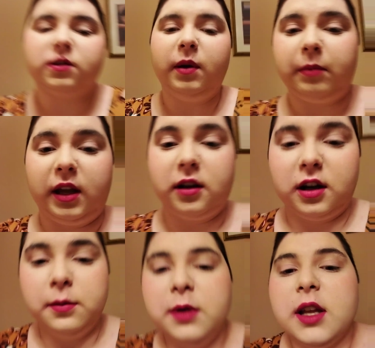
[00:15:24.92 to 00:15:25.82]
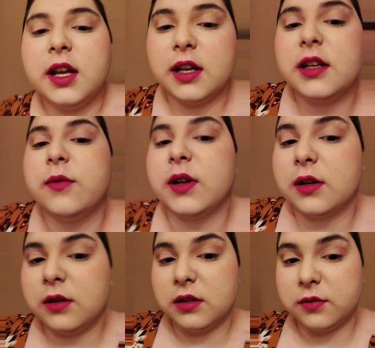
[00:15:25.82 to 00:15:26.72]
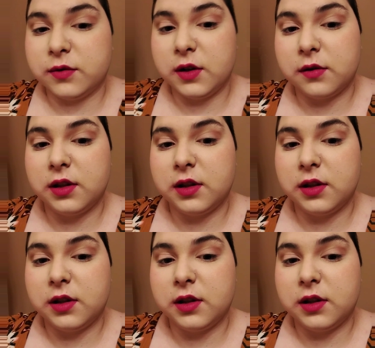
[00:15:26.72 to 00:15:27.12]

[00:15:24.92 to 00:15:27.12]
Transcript: do my makeup. And if I can hold the phone